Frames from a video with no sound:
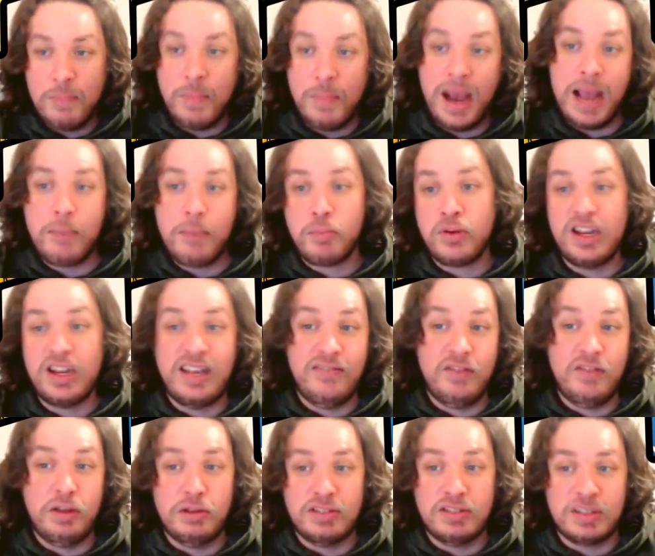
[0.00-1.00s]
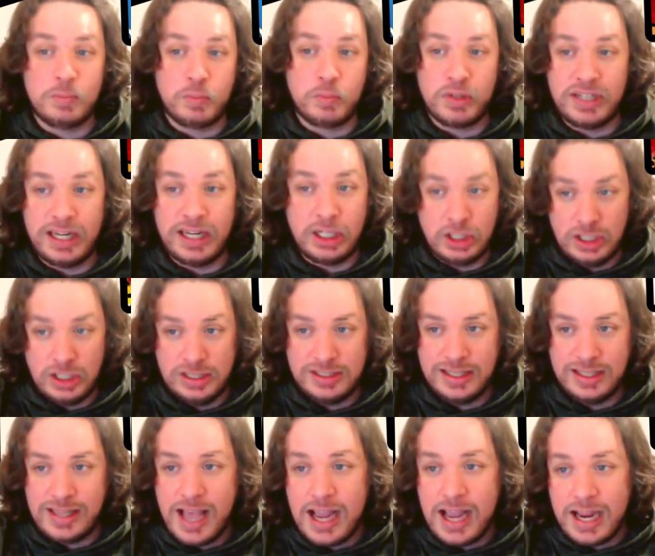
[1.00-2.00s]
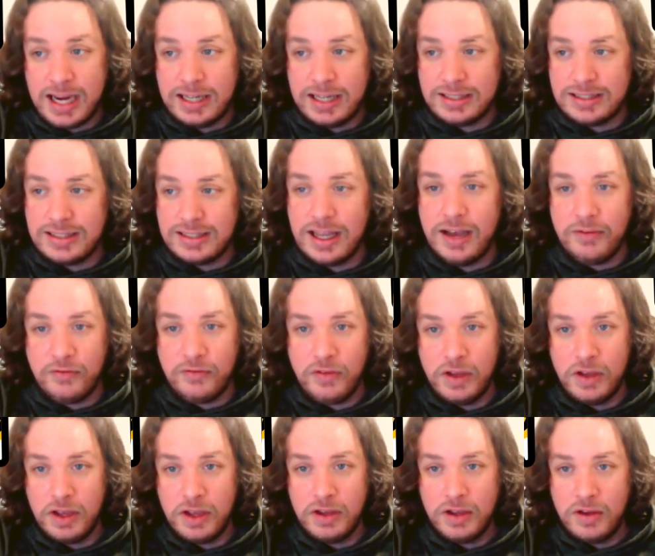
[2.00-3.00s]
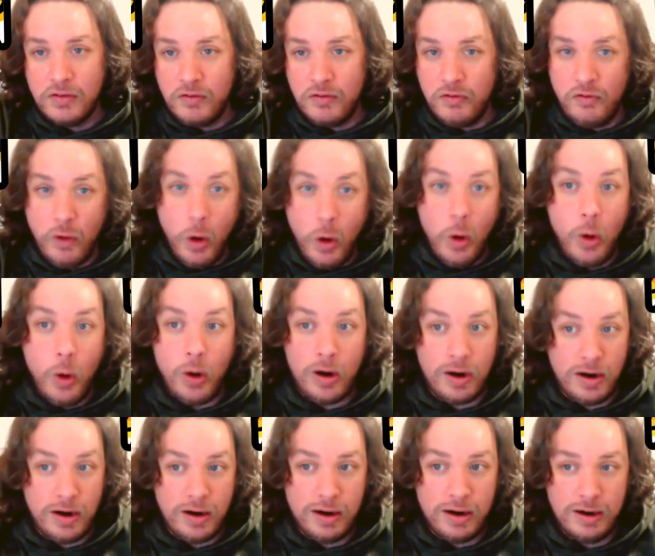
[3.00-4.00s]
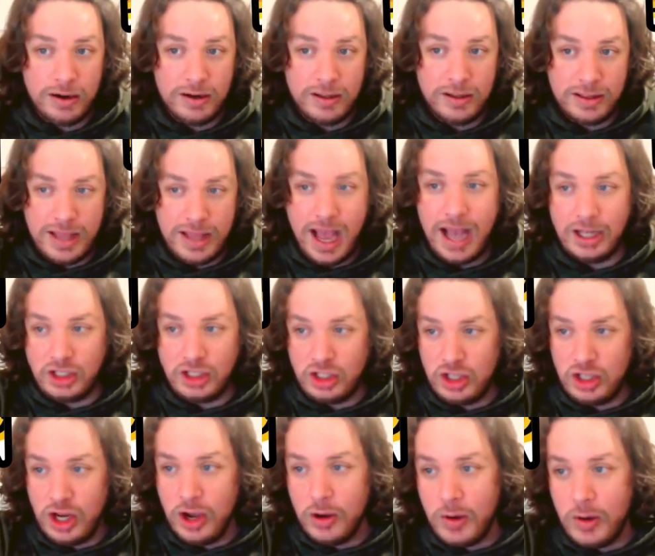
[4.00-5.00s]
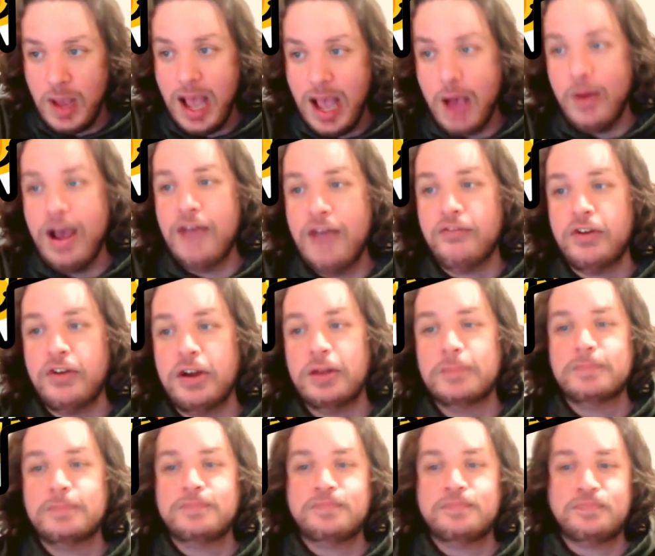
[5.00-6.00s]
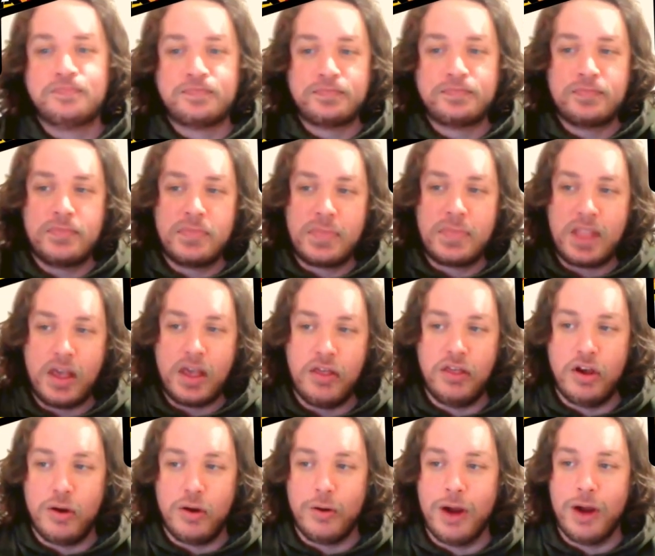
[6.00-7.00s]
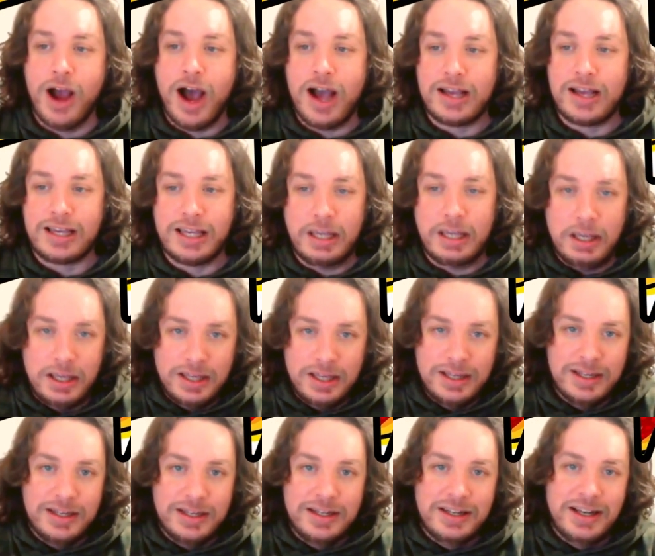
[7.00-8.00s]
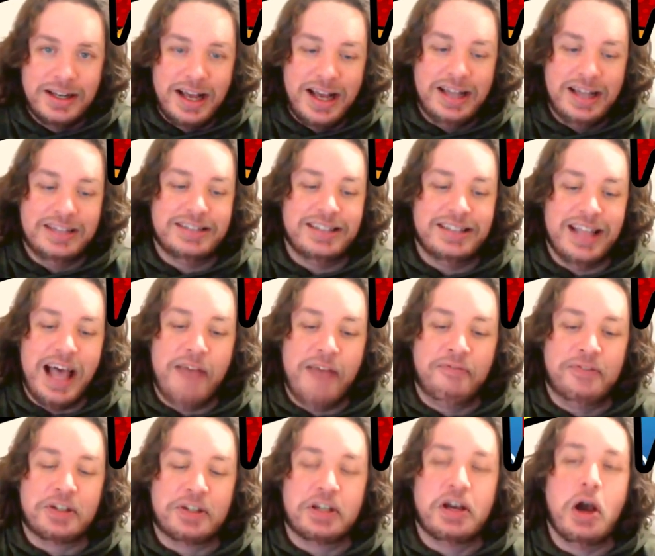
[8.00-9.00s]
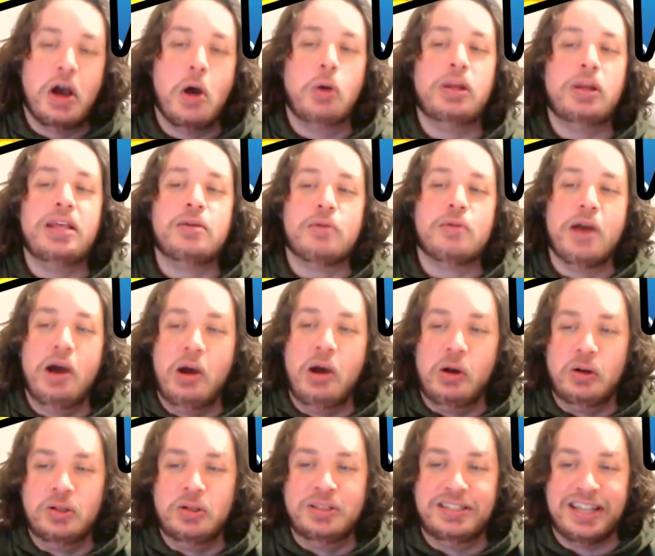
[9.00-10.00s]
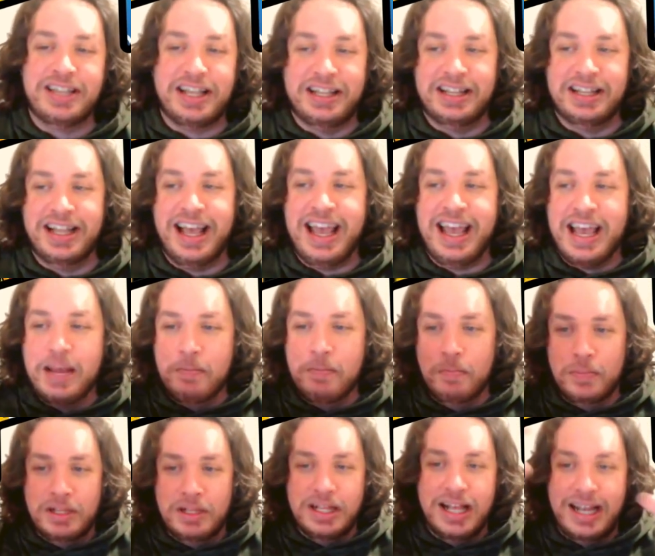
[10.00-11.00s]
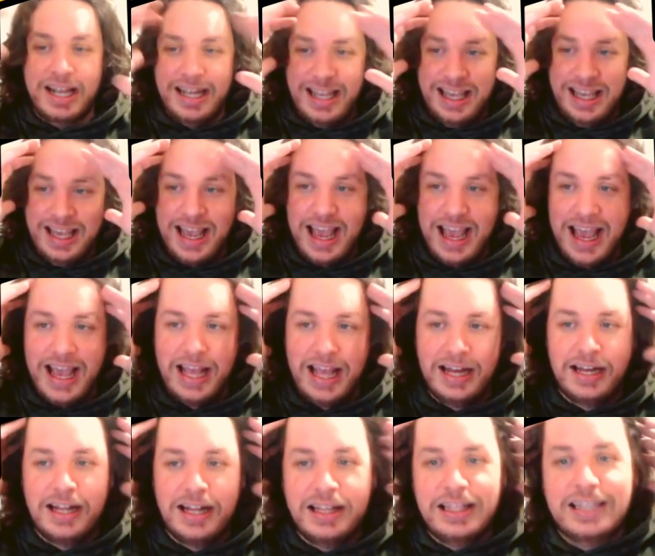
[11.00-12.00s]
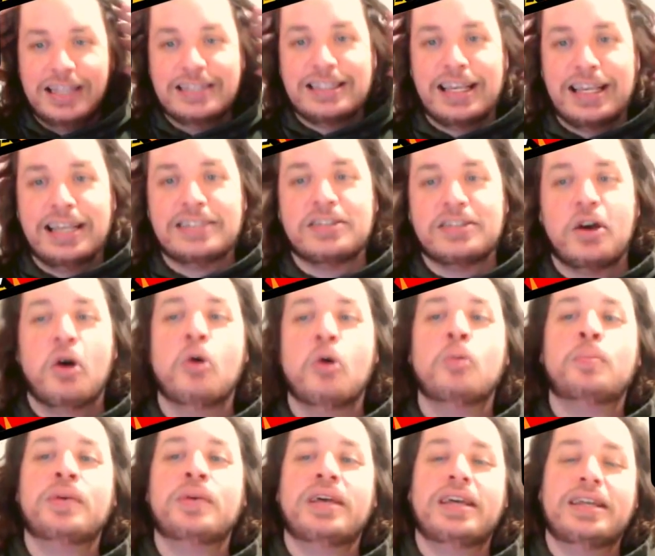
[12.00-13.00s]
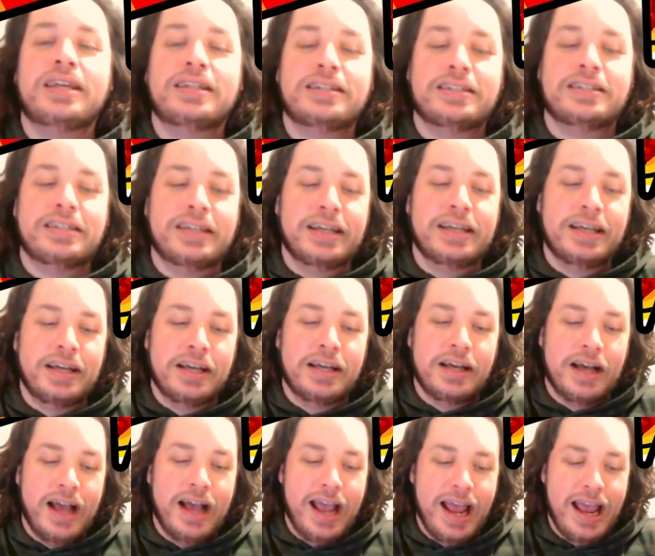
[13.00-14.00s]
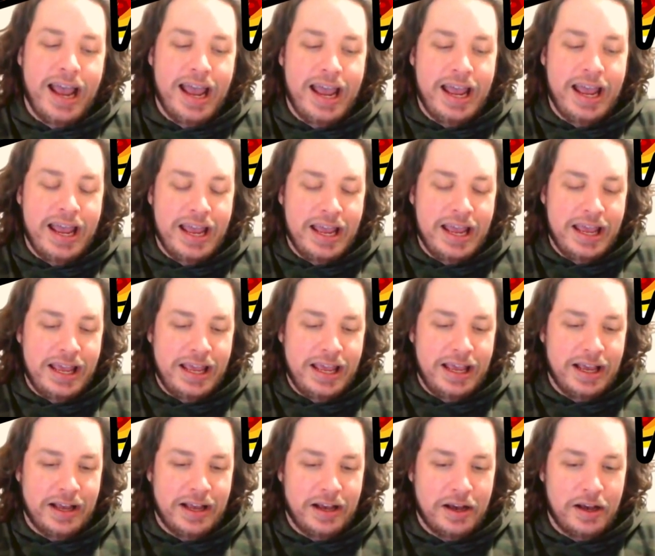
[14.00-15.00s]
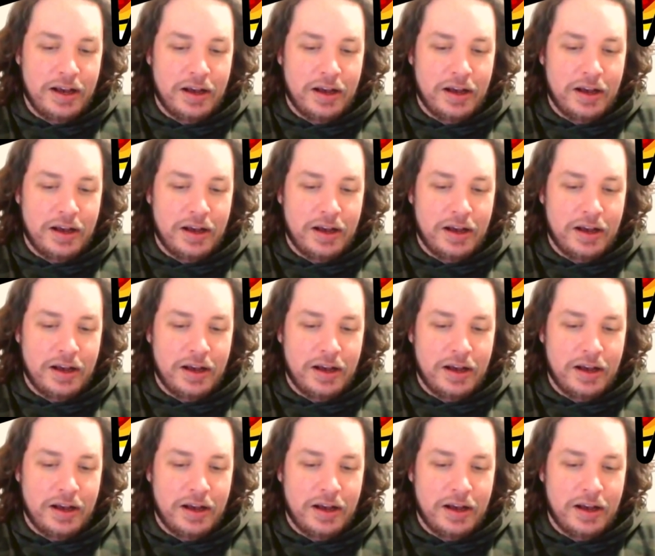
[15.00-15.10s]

my previews and predictions and that kind of stuff for that show. However, The Rock has left Cody Rhodes laying bloody, and this has opened a